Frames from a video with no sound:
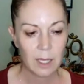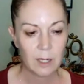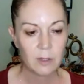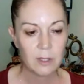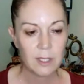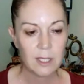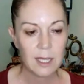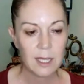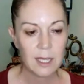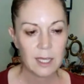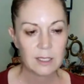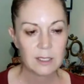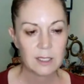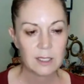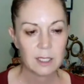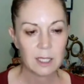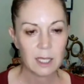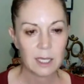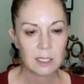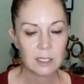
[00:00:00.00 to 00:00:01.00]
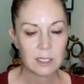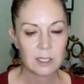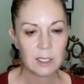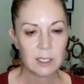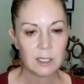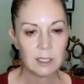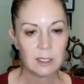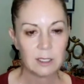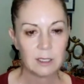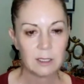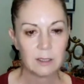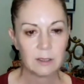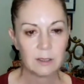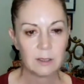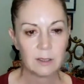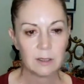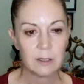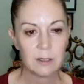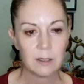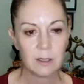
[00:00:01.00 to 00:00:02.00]
And on the exhalation,
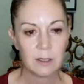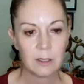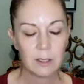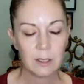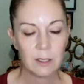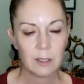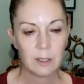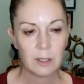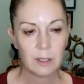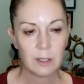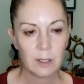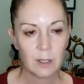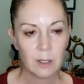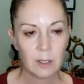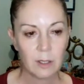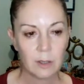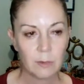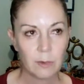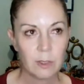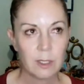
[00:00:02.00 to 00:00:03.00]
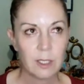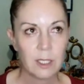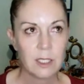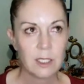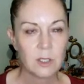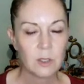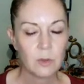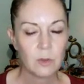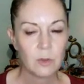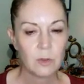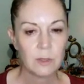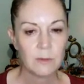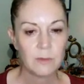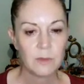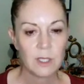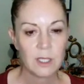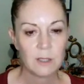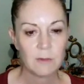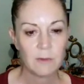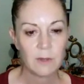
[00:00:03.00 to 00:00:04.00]
release all
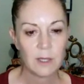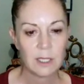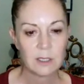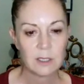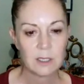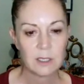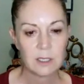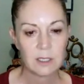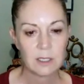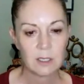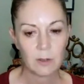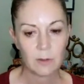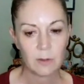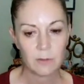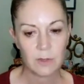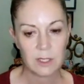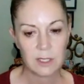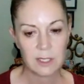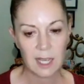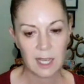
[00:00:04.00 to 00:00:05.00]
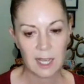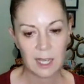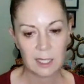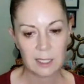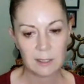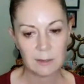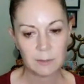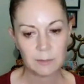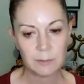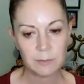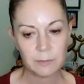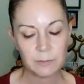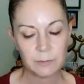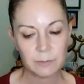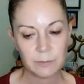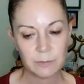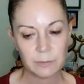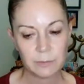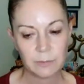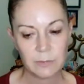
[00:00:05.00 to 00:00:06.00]
of the events of the day.
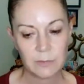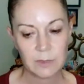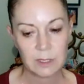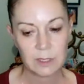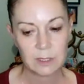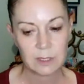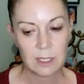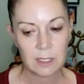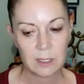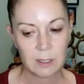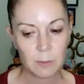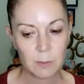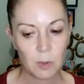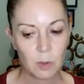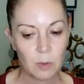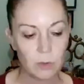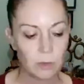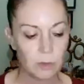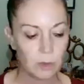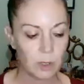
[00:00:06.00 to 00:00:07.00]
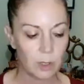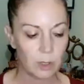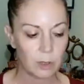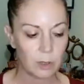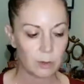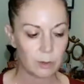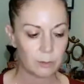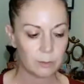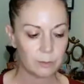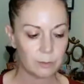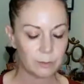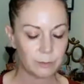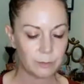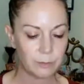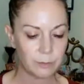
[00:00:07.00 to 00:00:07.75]
Just let them all go.